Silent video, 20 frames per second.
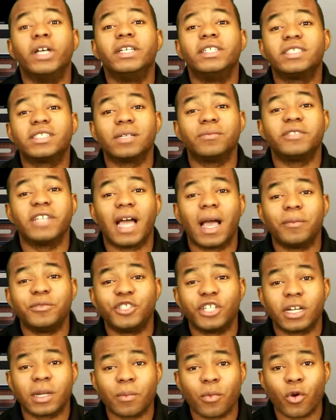
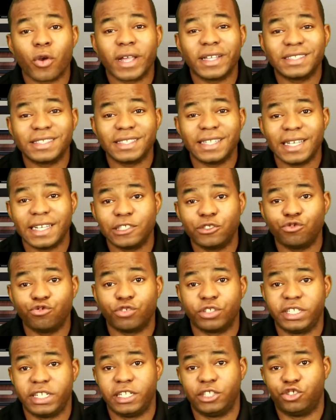Sometimes young Marines need
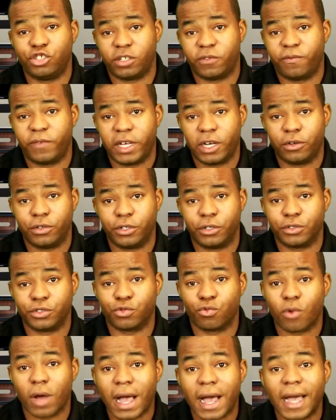strategic
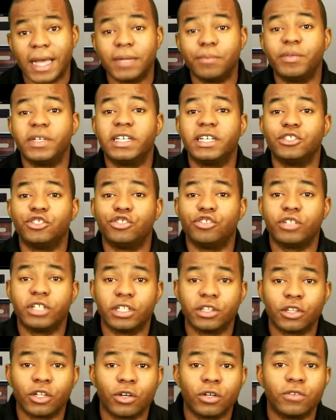failures. Why? Because you
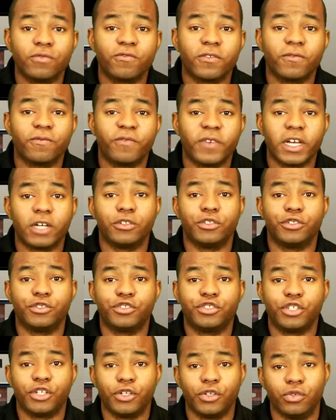can learn from
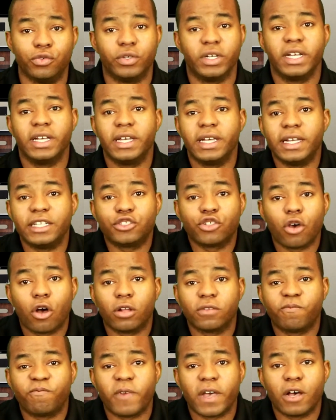failures too. It's
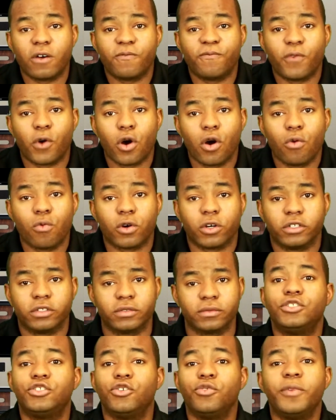called fail forward.
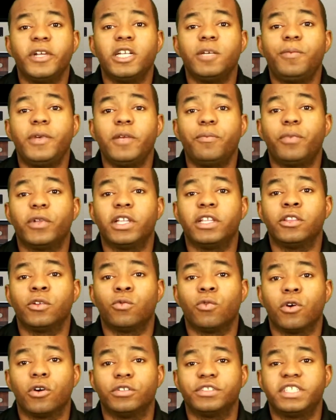Too many people in the
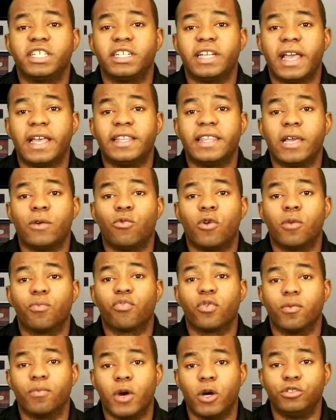world today, they want
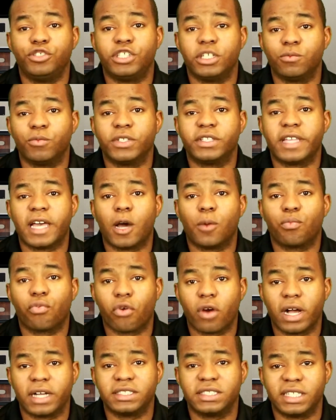promotion without
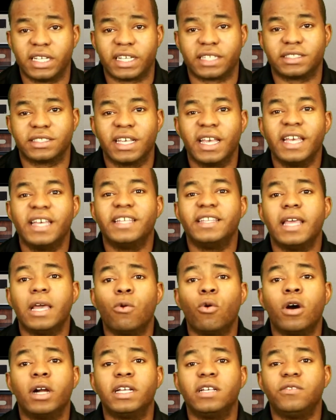process. They
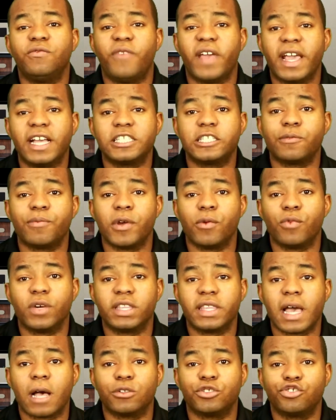want advancement
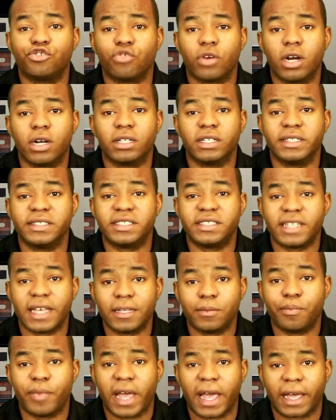without struggle and
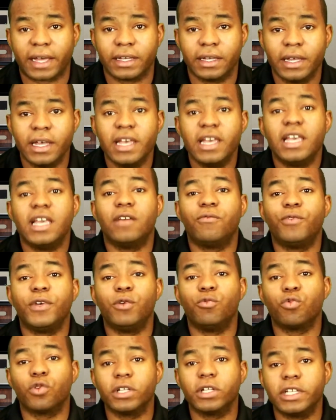setback. If
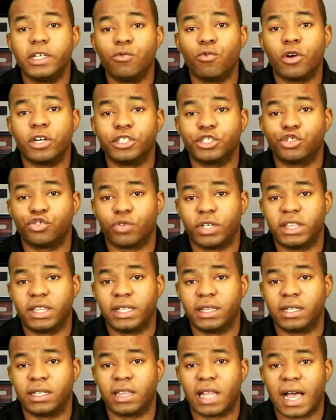we really want to
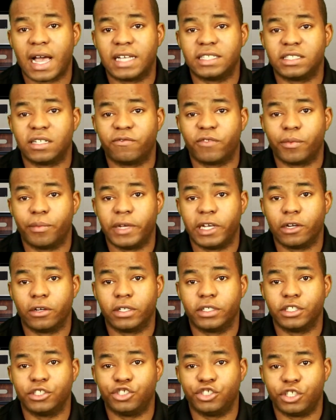strengthen the lives of
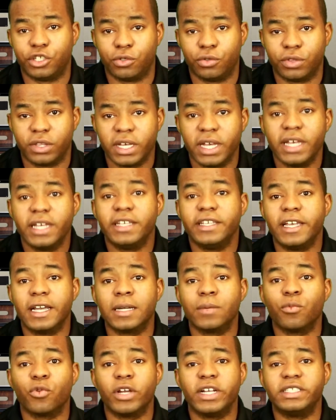America's youth,
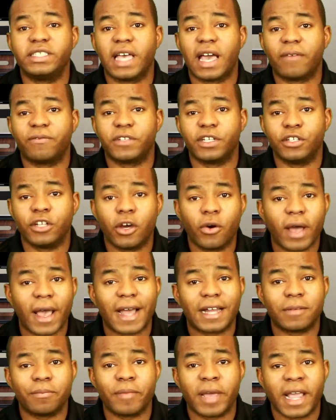young Marines have to know
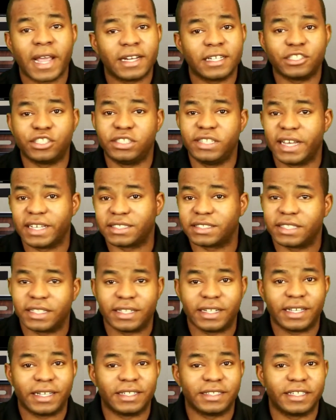how to manage
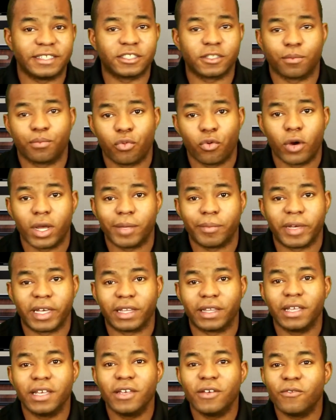destiny and disappointment,
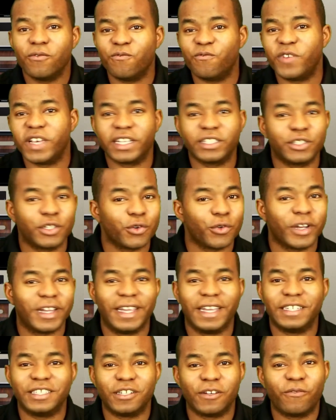
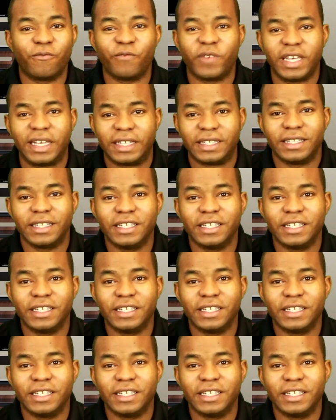victory and defeat,